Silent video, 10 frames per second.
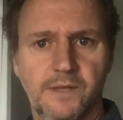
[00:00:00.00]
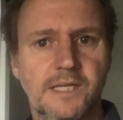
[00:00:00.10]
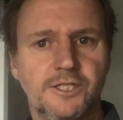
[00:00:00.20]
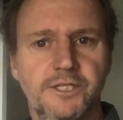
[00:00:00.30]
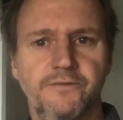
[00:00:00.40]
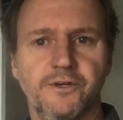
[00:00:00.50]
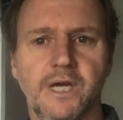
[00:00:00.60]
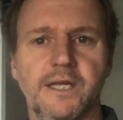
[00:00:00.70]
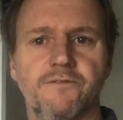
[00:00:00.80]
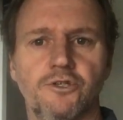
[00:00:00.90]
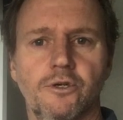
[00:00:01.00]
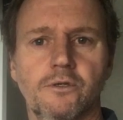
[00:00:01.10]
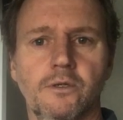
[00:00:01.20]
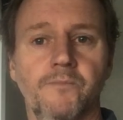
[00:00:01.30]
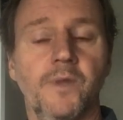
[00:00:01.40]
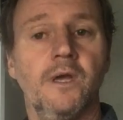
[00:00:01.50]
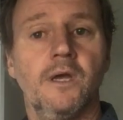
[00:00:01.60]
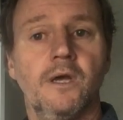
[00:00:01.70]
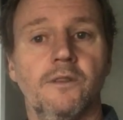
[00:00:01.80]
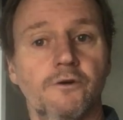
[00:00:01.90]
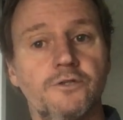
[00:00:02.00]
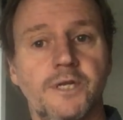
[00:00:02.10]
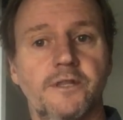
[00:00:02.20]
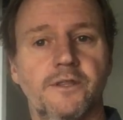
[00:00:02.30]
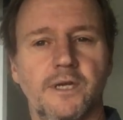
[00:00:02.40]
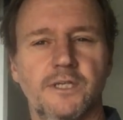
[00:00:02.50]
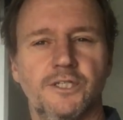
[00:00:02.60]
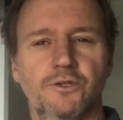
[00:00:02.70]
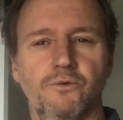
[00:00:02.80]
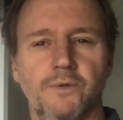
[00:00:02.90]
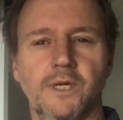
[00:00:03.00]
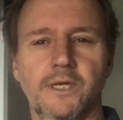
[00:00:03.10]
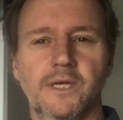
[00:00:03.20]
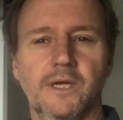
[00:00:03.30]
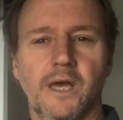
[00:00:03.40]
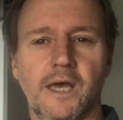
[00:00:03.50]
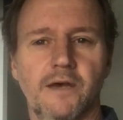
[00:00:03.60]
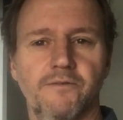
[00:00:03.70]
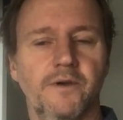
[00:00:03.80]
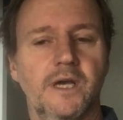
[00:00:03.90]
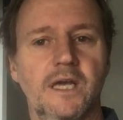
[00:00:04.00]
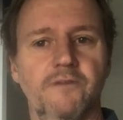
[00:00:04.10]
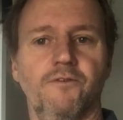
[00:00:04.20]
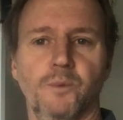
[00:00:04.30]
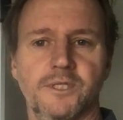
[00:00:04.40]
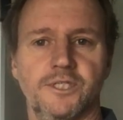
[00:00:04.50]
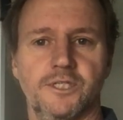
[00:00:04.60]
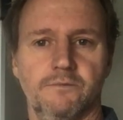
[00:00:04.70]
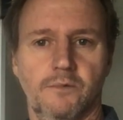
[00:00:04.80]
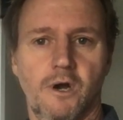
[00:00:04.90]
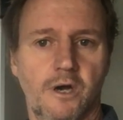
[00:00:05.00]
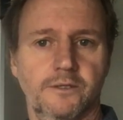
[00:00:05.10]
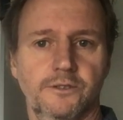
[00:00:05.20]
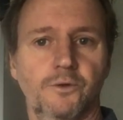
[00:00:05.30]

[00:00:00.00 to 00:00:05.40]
That's a different kind of circle. Those are the things you really have influence on.